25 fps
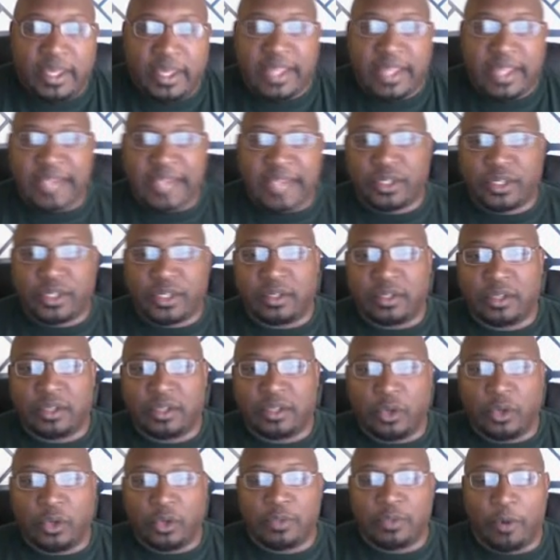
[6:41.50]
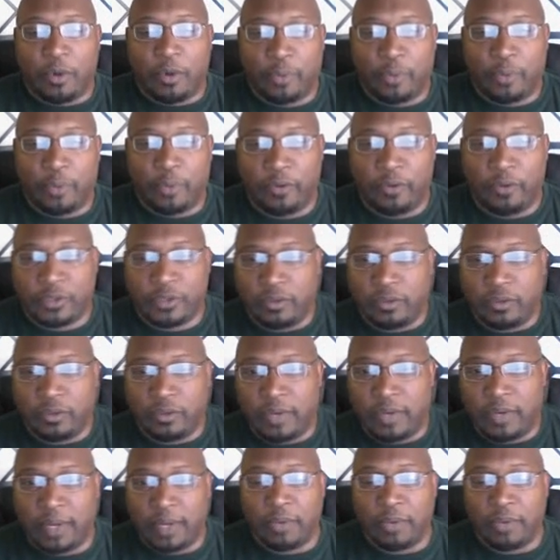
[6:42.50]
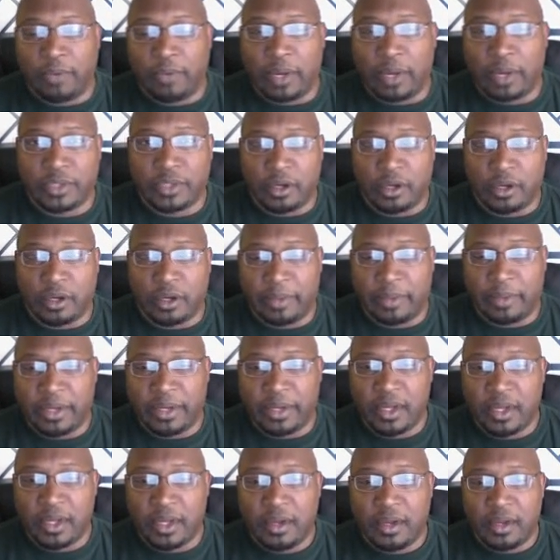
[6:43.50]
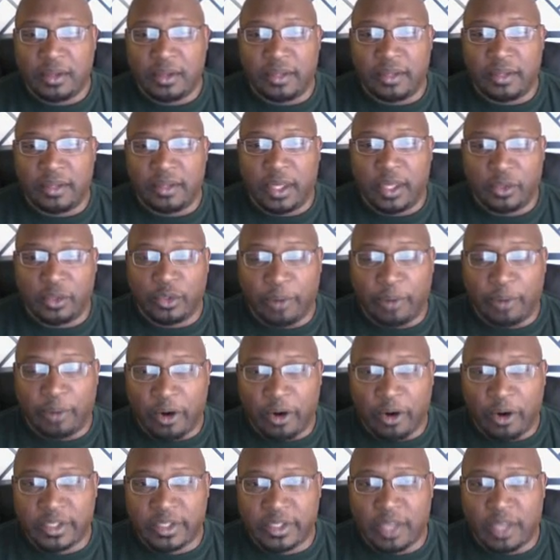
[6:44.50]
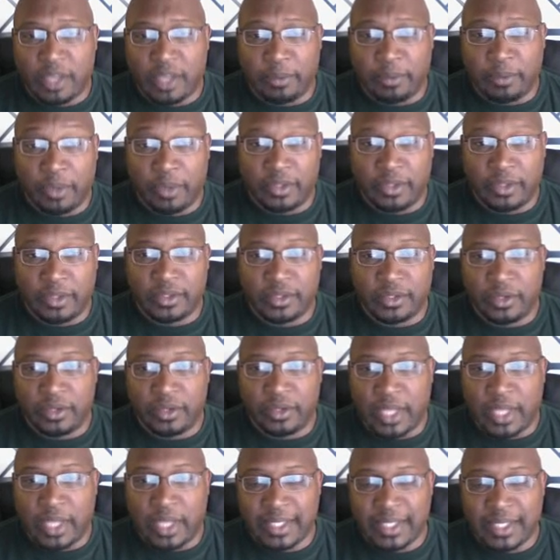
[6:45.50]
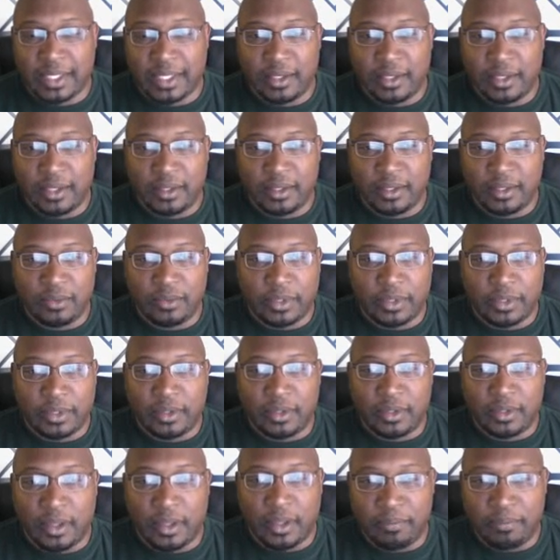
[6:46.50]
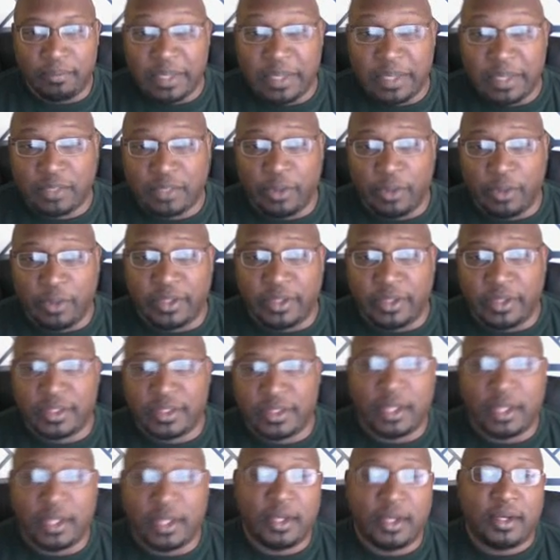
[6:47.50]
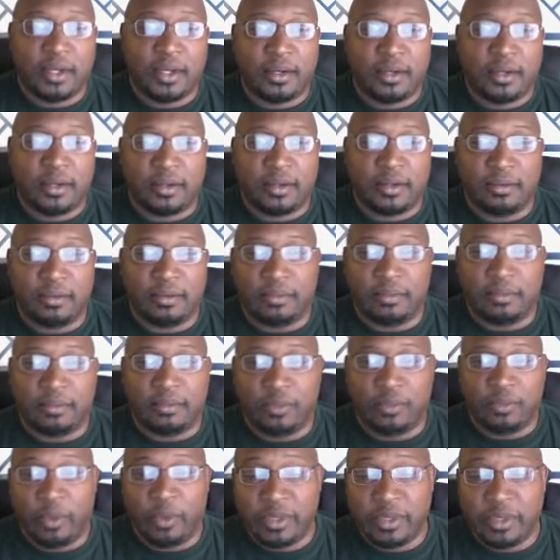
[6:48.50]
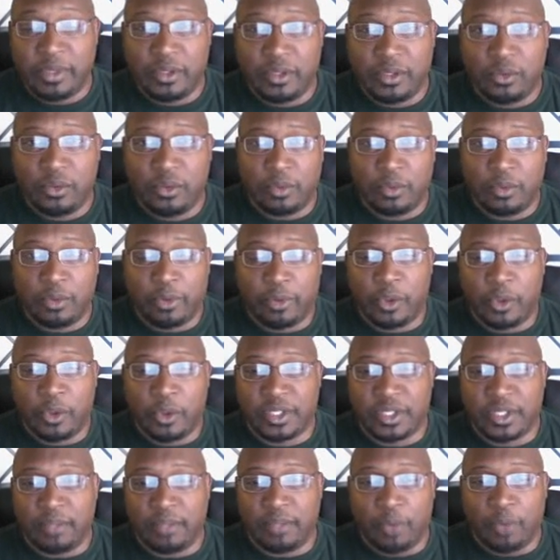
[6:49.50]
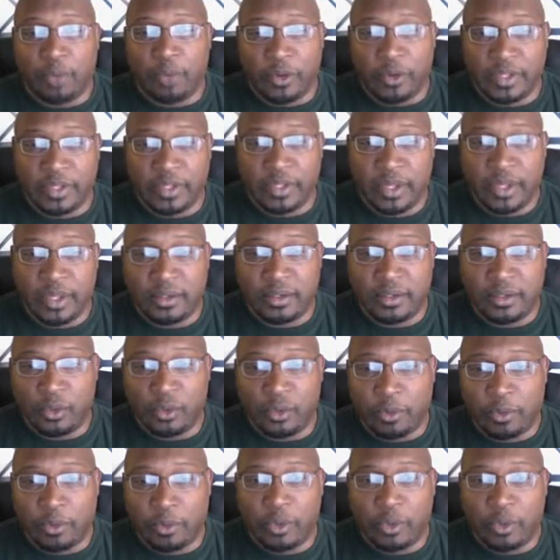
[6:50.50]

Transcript: And that shows more proof to uh, what I was talking about the El DeBarge type of brothers, you know, light skinned with uh, mixed brothers. The women do approach them more than they do